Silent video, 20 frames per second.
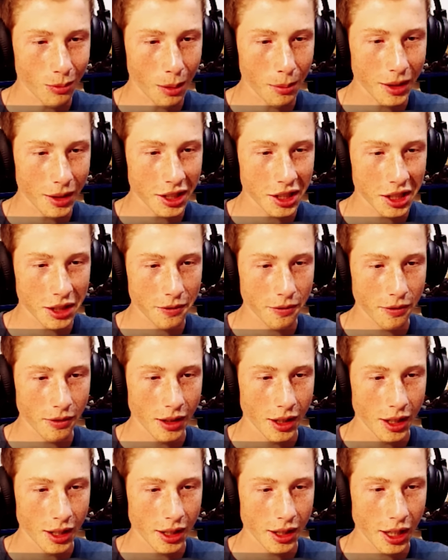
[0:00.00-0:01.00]
Maybe
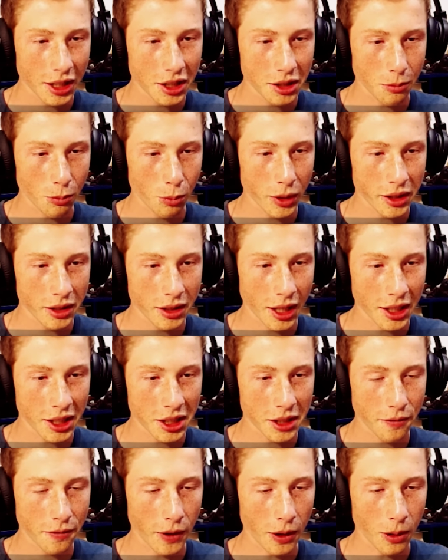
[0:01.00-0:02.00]

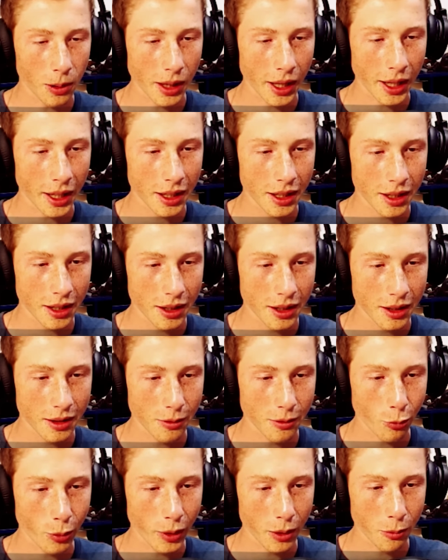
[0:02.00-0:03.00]
they just felt like
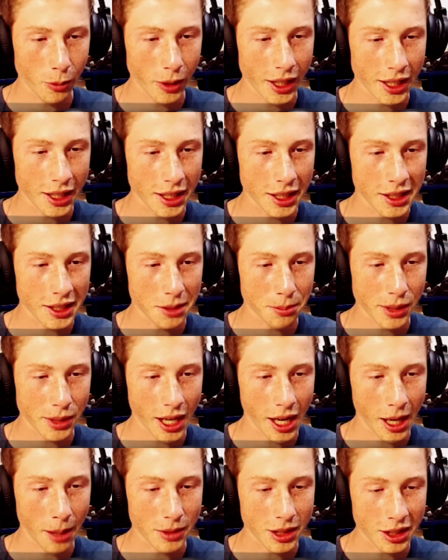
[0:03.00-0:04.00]
we needed some
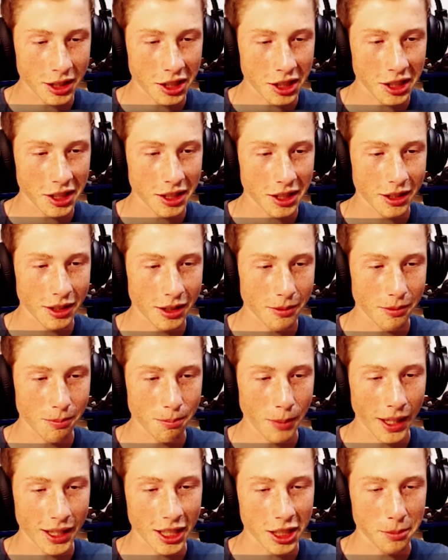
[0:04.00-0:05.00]
time to just
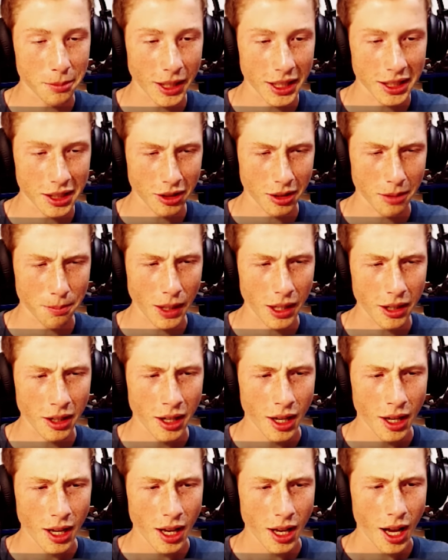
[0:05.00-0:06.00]
make this place look
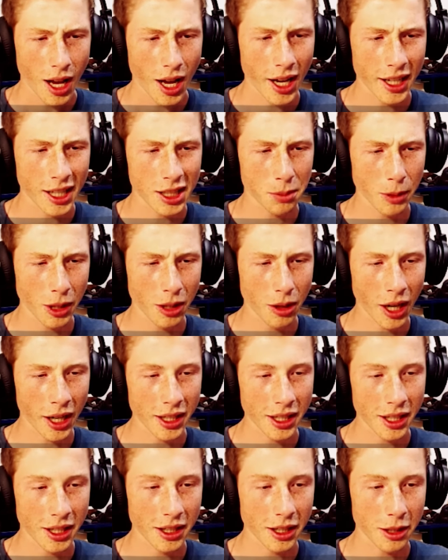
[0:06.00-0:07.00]
better, because when we
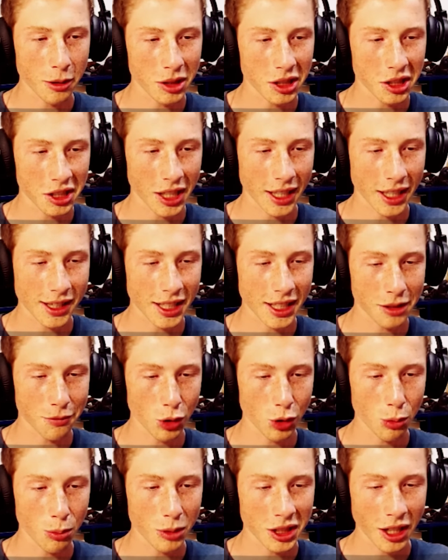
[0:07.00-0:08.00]
got in here it was just like
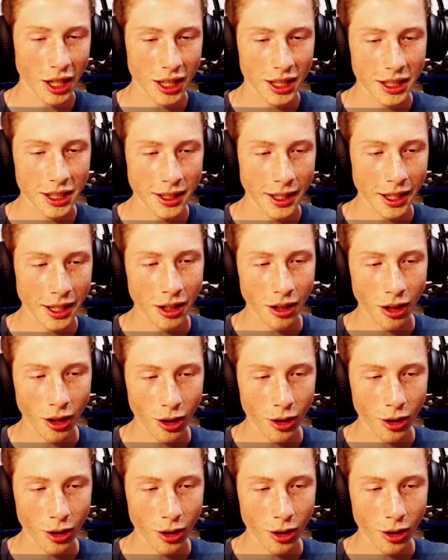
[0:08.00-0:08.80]
this room was not cleared at